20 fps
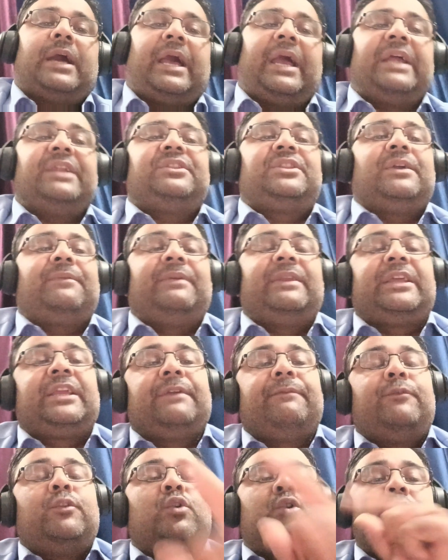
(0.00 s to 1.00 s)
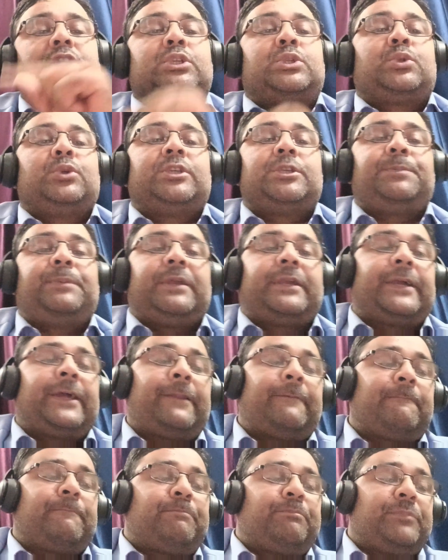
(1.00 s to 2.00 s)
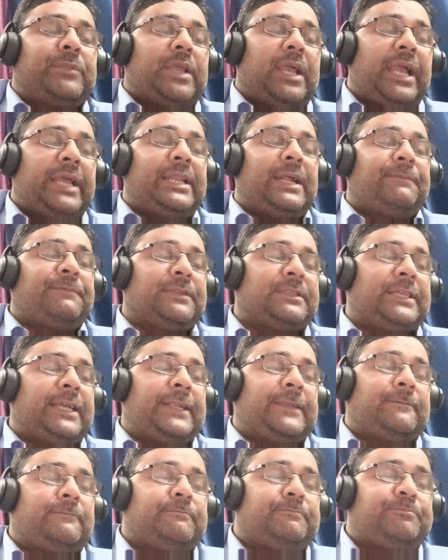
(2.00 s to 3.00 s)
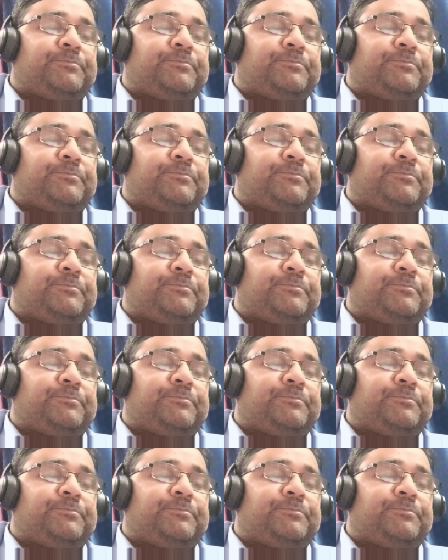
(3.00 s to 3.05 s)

and they will give notice to speaker, and after that,